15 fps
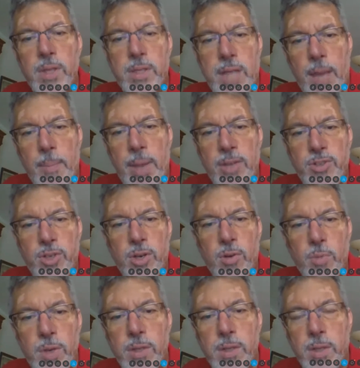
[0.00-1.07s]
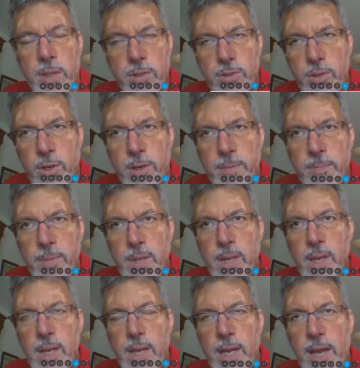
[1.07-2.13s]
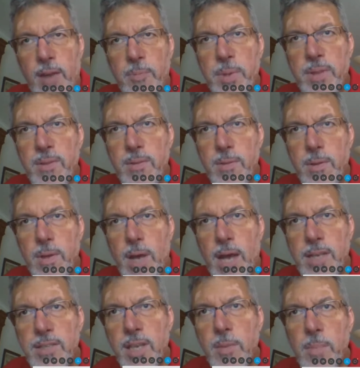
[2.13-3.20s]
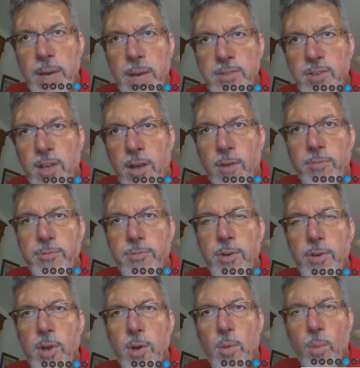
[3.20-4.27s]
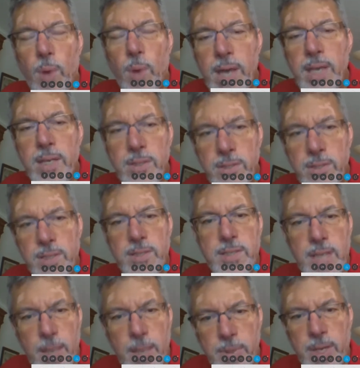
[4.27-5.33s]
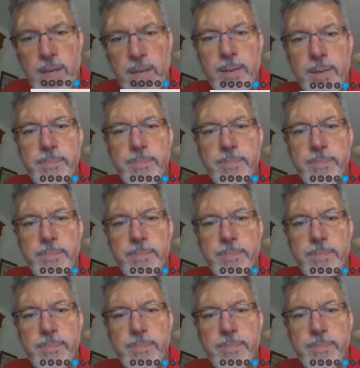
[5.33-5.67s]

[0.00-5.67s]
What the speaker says: dimension, a real concern. And I've been asking myself, why is this happening?